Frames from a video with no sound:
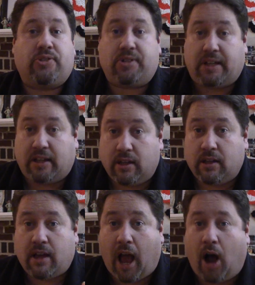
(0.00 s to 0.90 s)
see
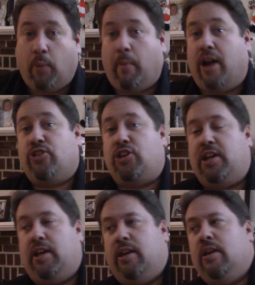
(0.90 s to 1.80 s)
how much
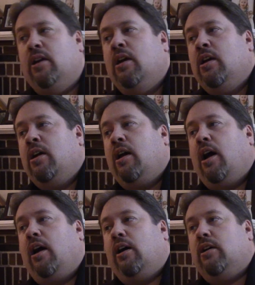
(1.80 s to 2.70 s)
he
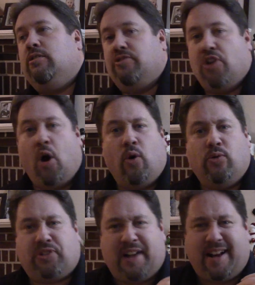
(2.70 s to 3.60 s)

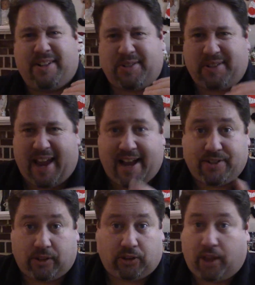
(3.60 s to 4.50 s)
knows and
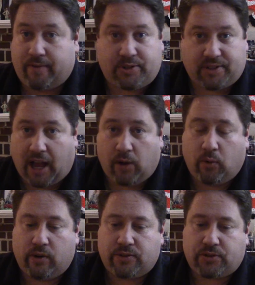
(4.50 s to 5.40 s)
understands and loves Star
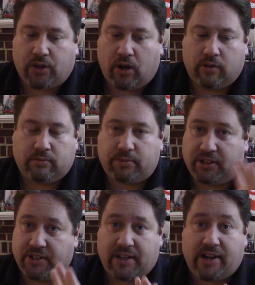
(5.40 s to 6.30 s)
Wars. So
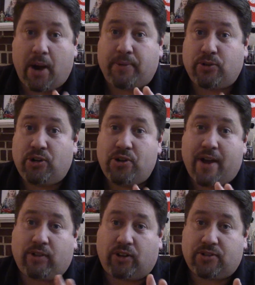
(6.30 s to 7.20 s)
please, any opportunity you
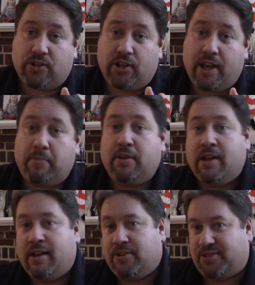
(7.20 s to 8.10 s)
have to listen to him,
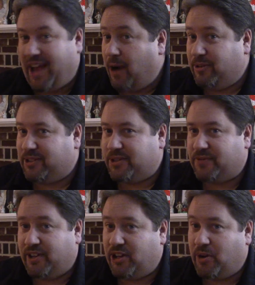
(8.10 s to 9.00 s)
start with this
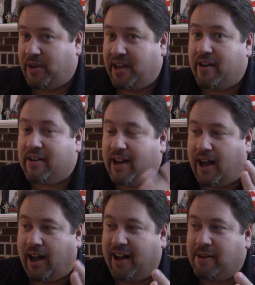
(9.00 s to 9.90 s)
video here.
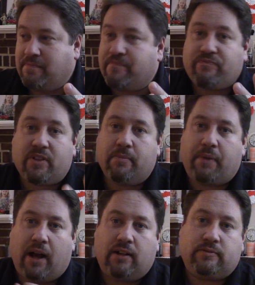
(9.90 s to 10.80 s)

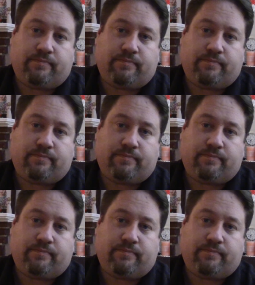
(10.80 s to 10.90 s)
But